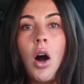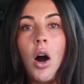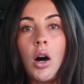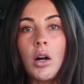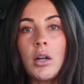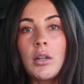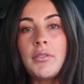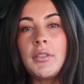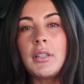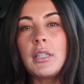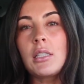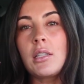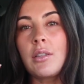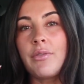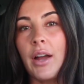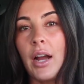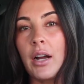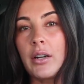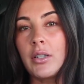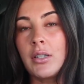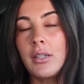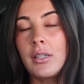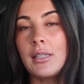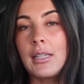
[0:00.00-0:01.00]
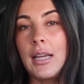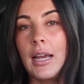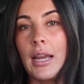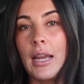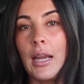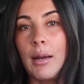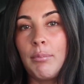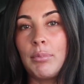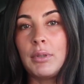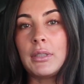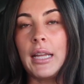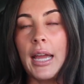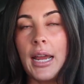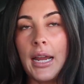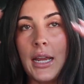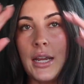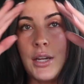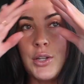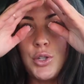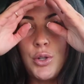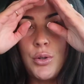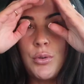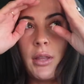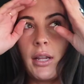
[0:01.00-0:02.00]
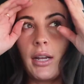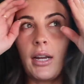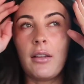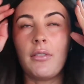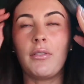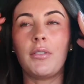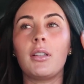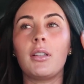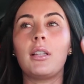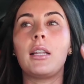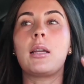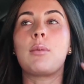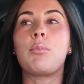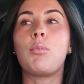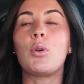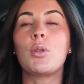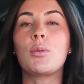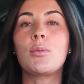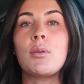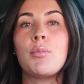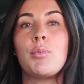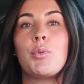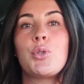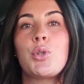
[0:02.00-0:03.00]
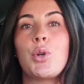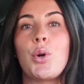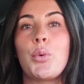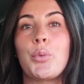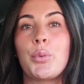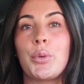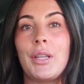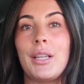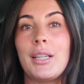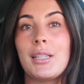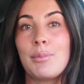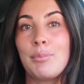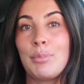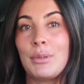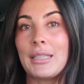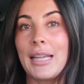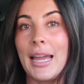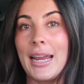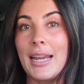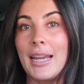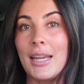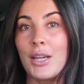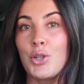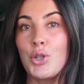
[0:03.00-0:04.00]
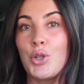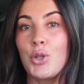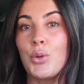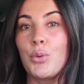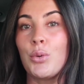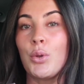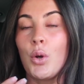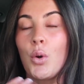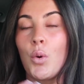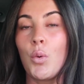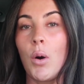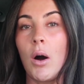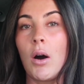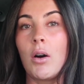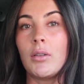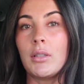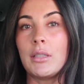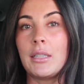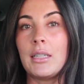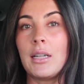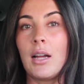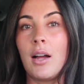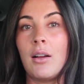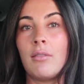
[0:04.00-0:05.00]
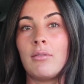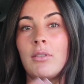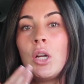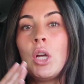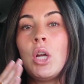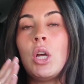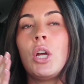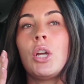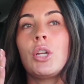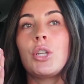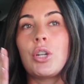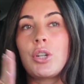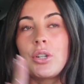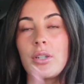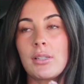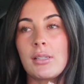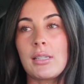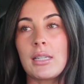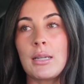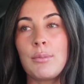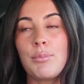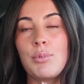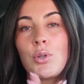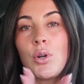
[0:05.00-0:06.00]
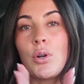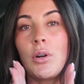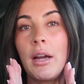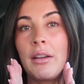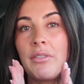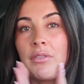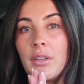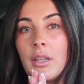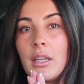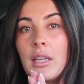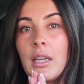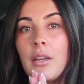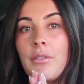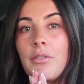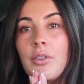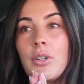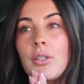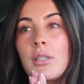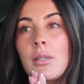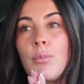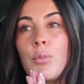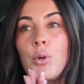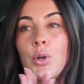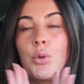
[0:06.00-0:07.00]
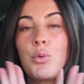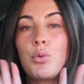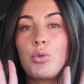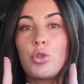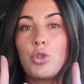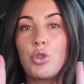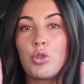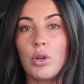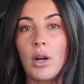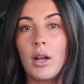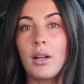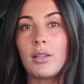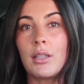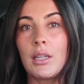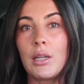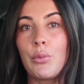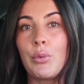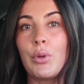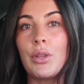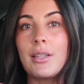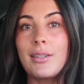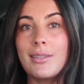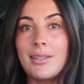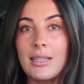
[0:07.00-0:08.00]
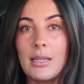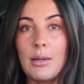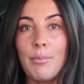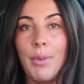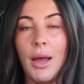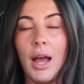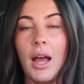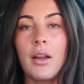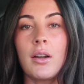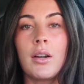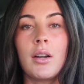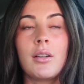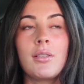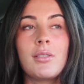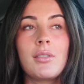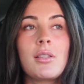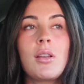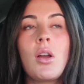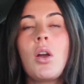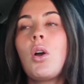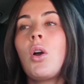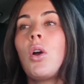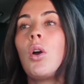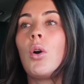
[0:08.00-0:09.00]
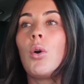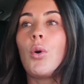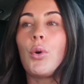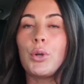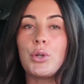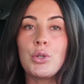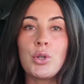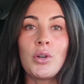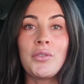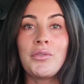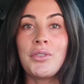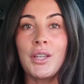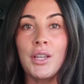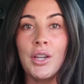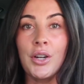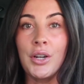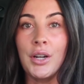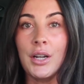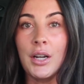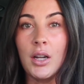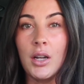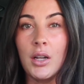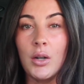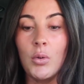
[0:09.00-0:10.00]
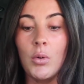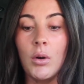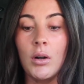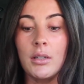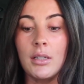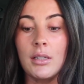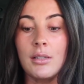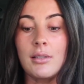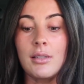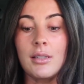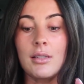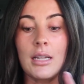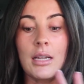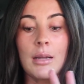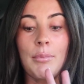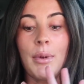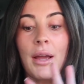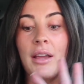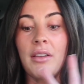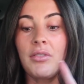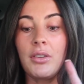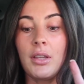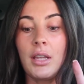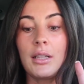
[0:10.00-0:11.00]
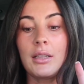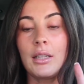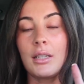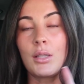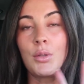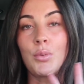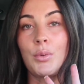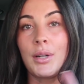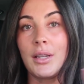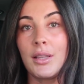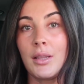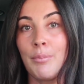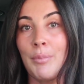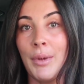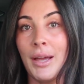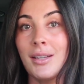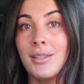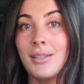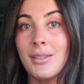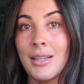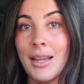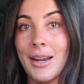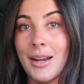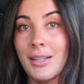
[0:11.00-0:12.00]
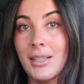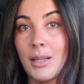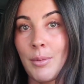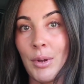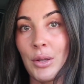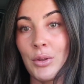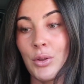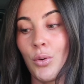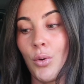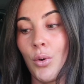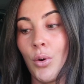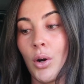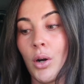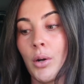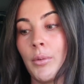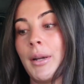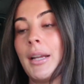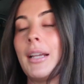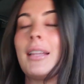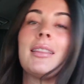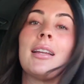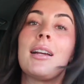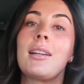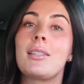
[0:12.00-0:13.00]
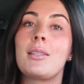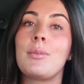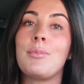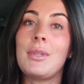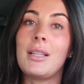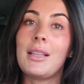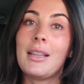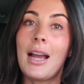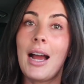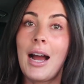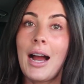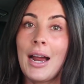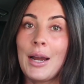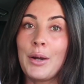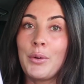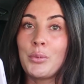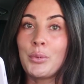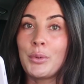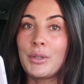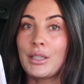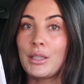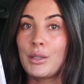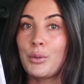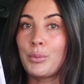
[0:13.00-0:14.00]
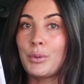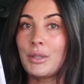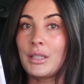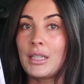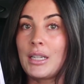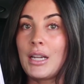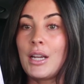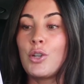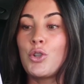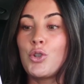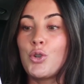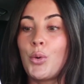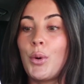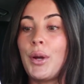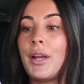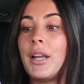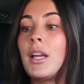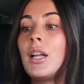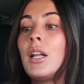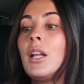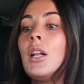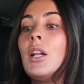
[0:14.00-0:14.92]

All of these factors that can play into, that I like most people don't realize play into the quality of your sleep. So I feel like if you're someone who's struggling with sleep patterns, or you don't feel like you're getting good quality sleep, I feel like that's one of the best things about the OURA ring, and that's something that I really, really enjoy